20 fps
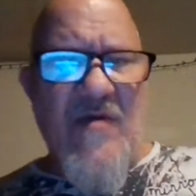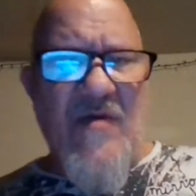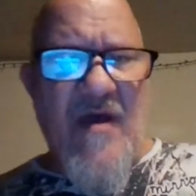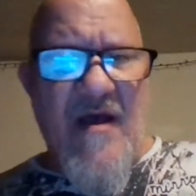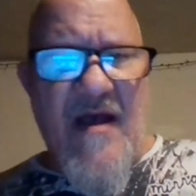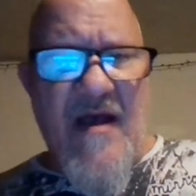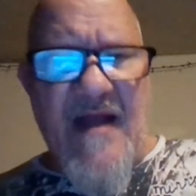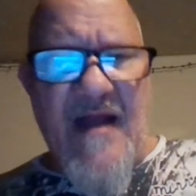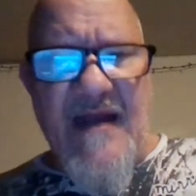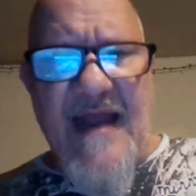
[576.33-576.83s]

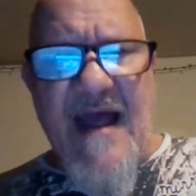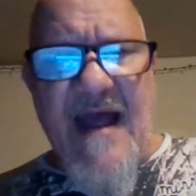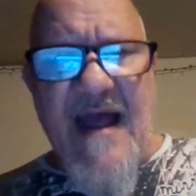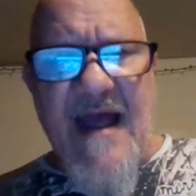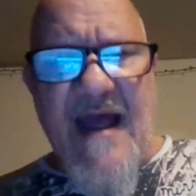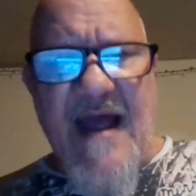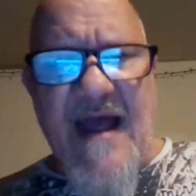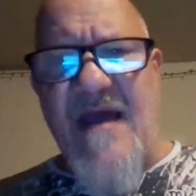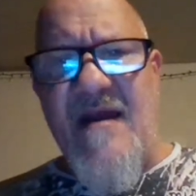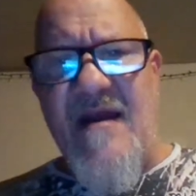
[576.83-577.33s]

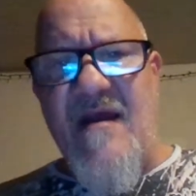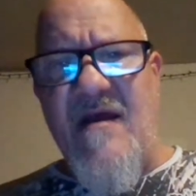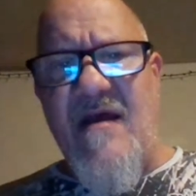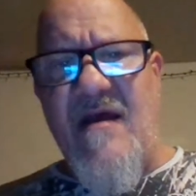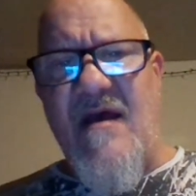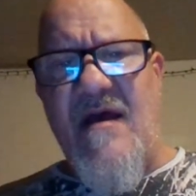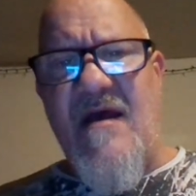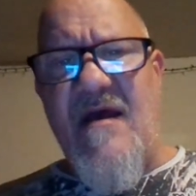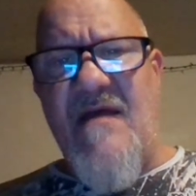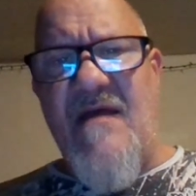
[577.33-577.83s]
allow that
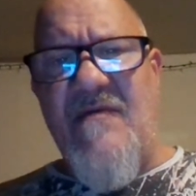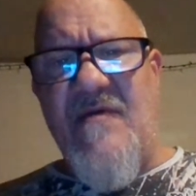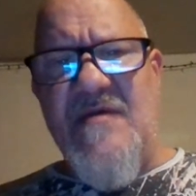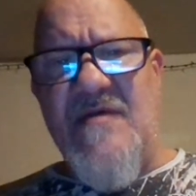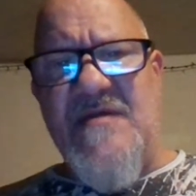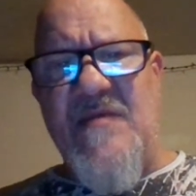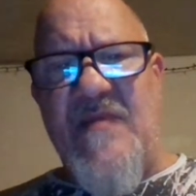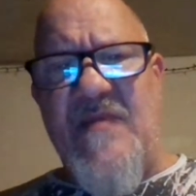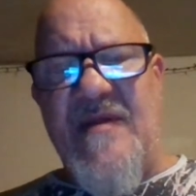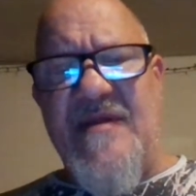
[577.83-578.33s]

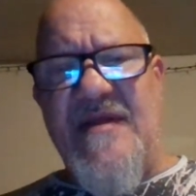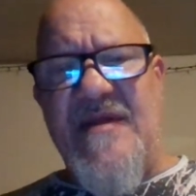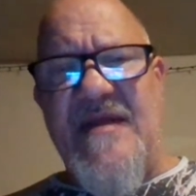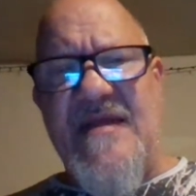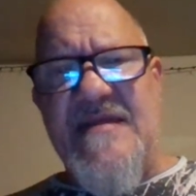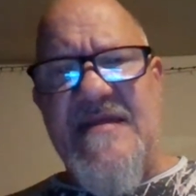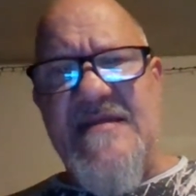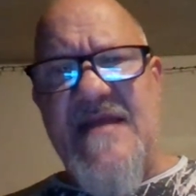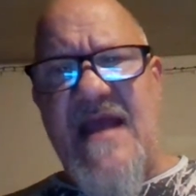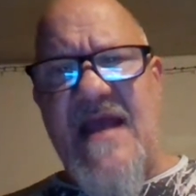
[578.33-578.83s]
those
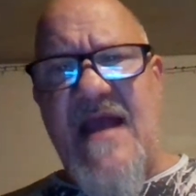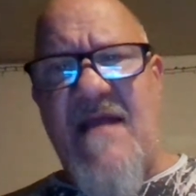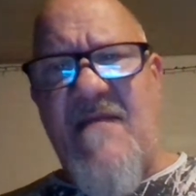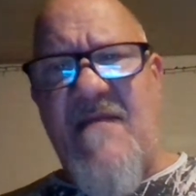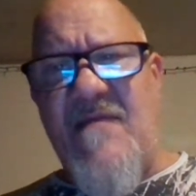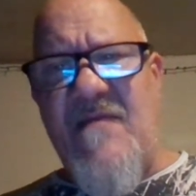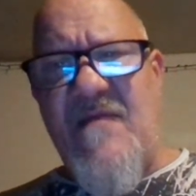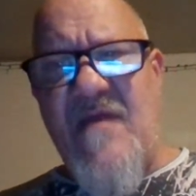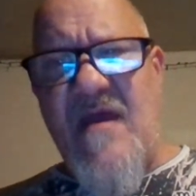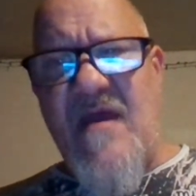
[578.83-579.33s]
abilities
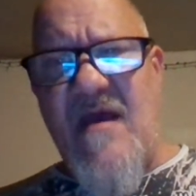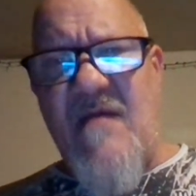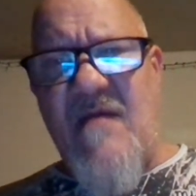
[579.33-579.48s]
and